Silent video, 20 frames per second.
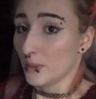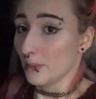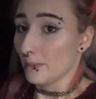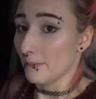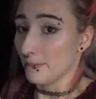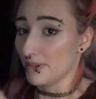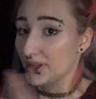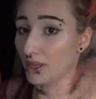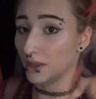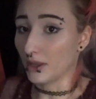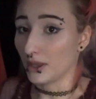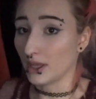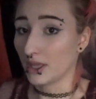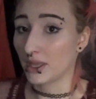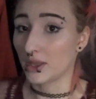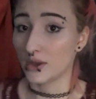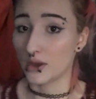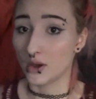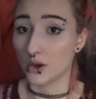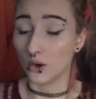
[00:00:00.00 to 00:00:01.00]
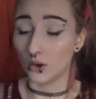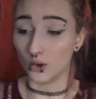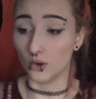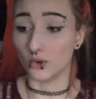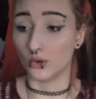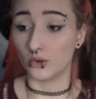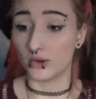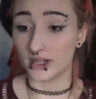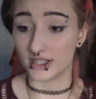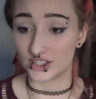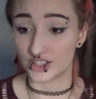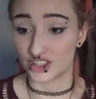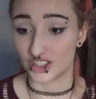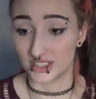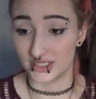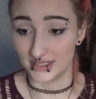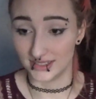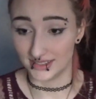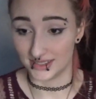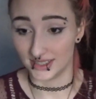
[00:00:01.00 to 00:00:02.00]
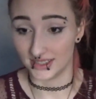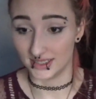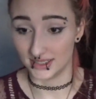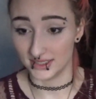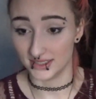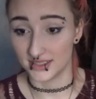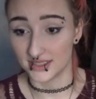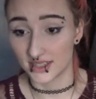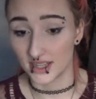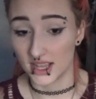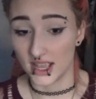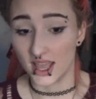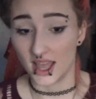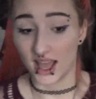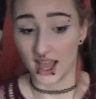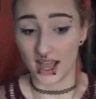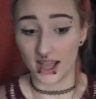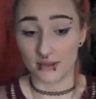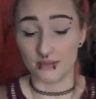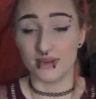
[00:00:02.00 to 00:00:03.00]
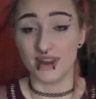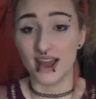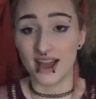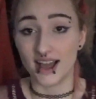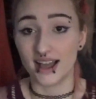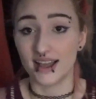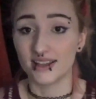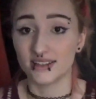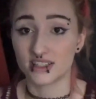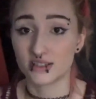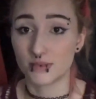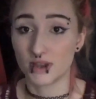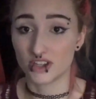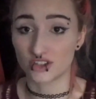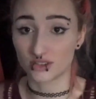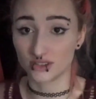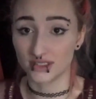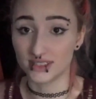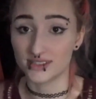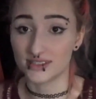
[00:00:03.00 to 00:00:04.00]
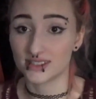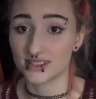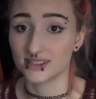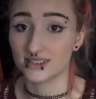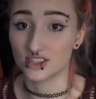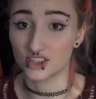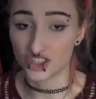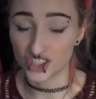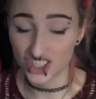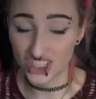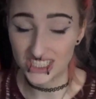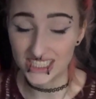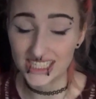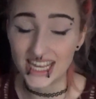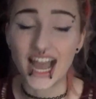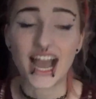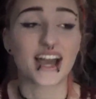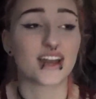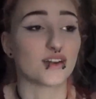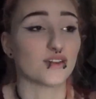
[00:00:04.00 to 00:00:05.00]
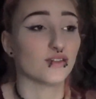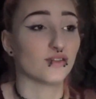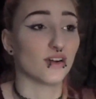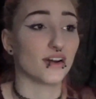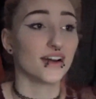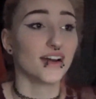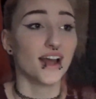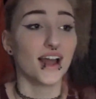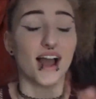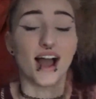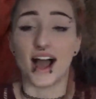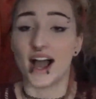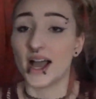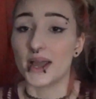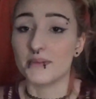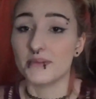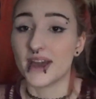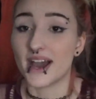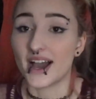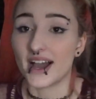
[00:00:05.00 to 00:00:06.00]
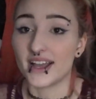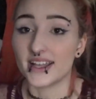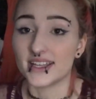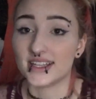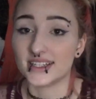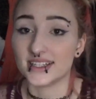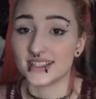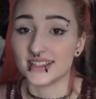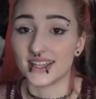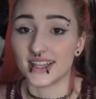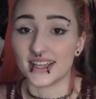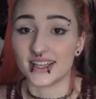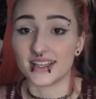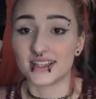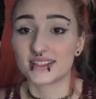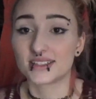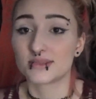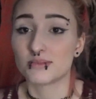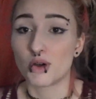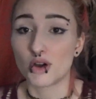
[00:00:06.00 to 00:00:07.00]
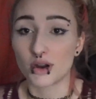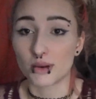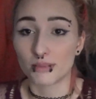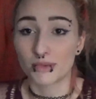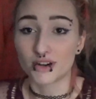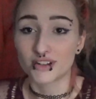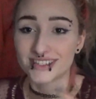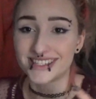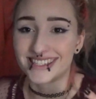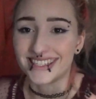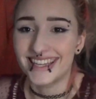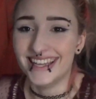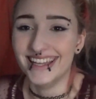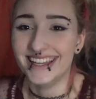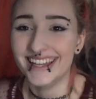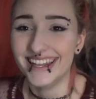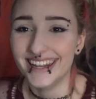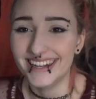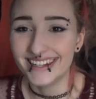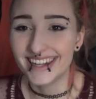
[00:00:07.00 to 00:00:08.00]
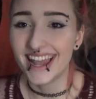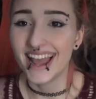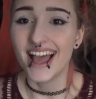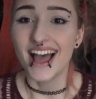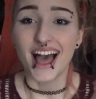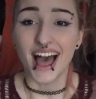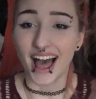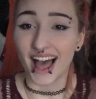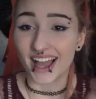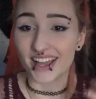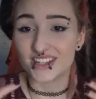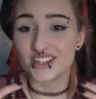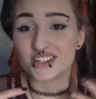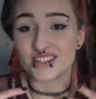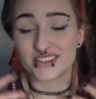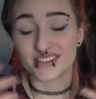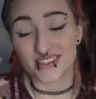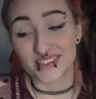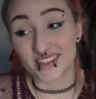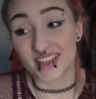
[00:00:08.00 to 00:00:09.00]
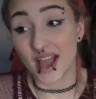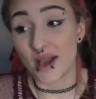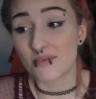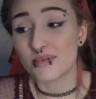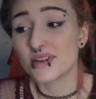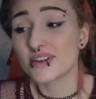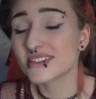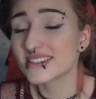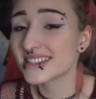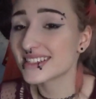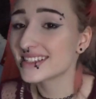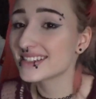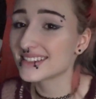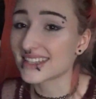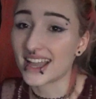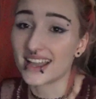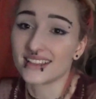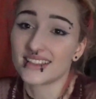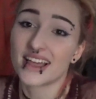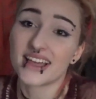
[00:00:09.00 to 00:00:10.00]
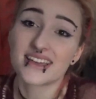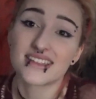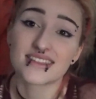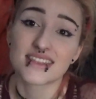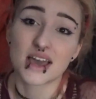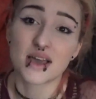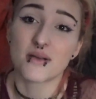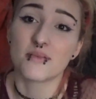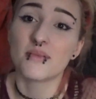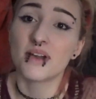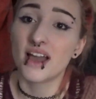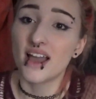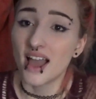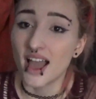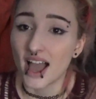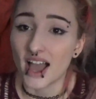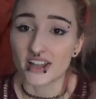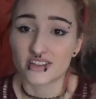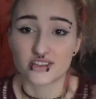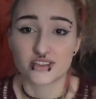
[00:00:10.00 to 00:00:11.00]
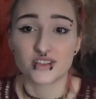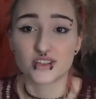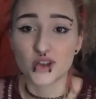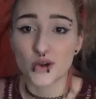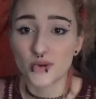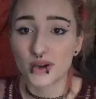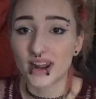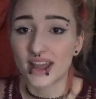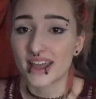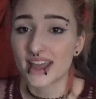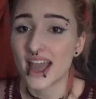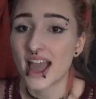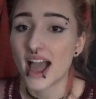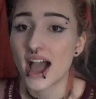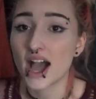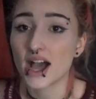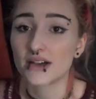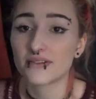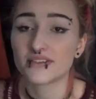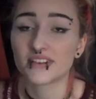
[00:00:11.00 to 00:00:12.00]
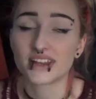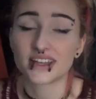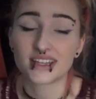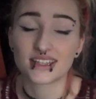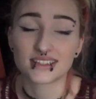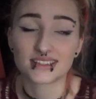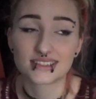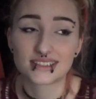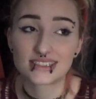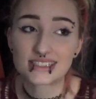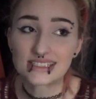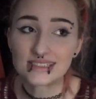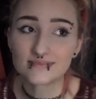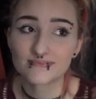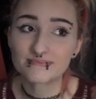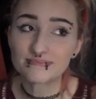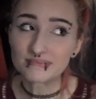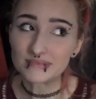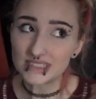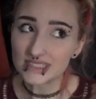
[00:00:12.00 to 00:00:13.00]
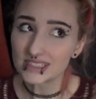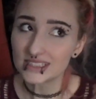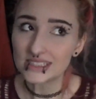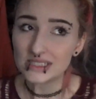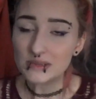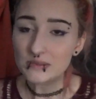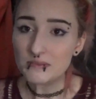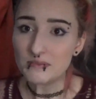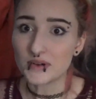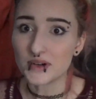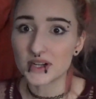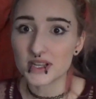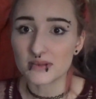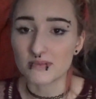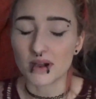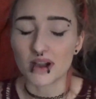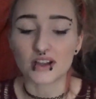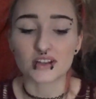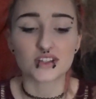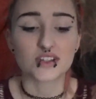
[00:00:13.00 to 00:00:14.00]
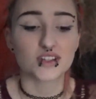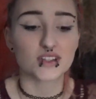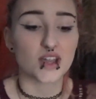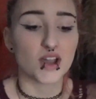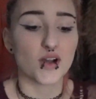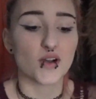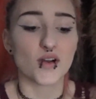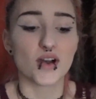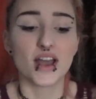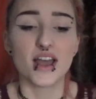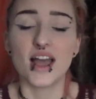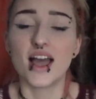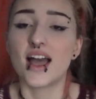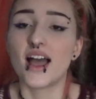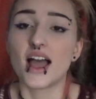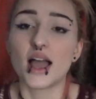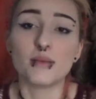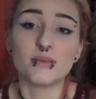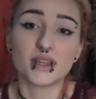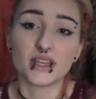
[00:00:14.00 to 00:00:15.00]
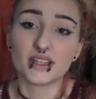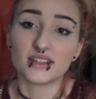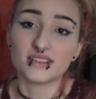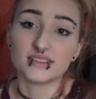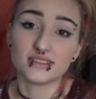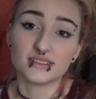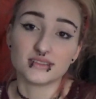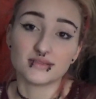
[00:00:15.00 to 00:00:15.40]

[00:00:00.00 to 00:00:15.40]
big whole questions, and I'm not a specialist in this shit. I'm not any, like, smart person. I just got piercings, I like them, I just know what I have, and pretty much. So, I mean,